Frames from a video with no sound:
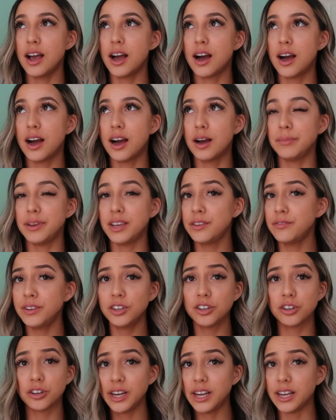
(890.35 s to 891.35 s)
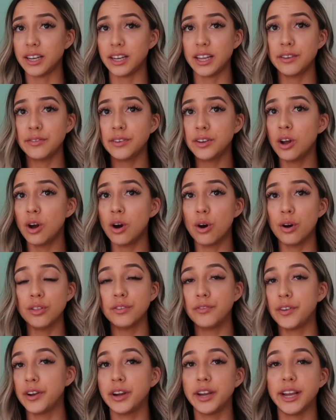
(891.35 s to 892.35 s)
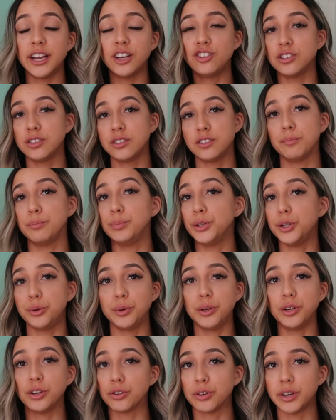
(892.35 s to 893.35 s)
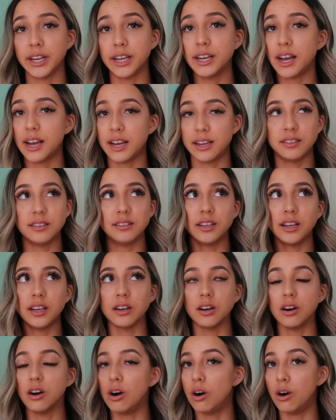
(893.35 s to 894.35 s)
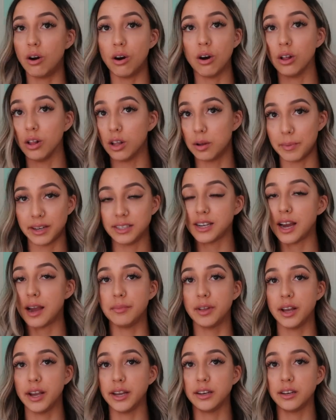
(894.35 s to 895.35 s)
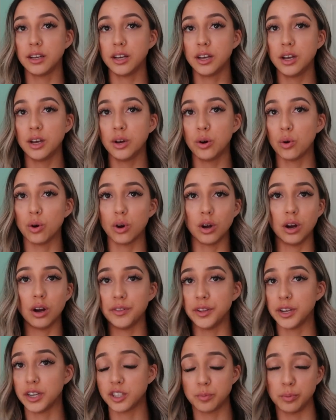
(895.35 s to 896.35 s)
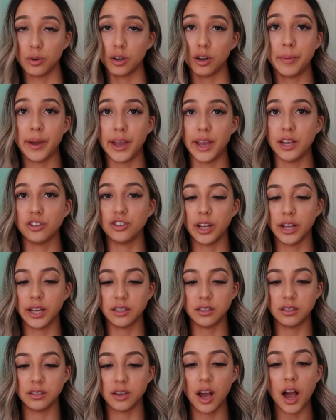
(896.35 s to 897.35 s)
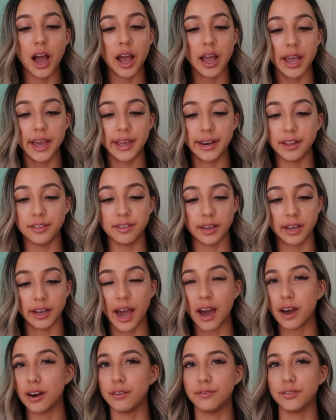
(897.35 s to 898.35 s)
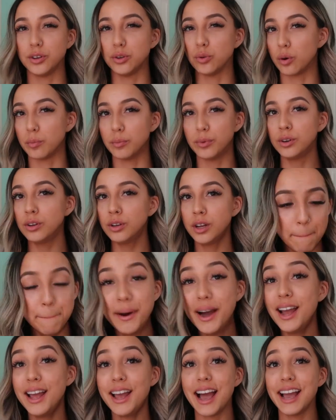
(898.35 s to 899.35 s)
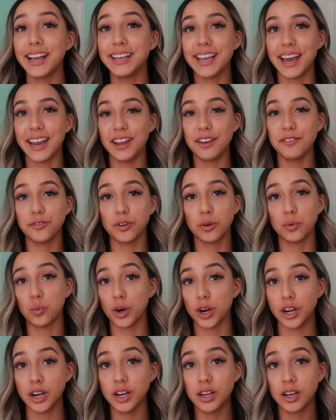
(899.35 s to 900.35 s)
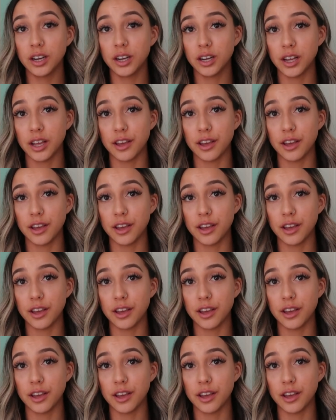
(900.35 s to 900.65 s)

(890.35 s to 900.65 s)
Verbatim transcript: Um, even green, even all the variations of blue and green, I see it all on my timeline or on the Explorer page. Like it's not anything out of the normal, but I get it for work.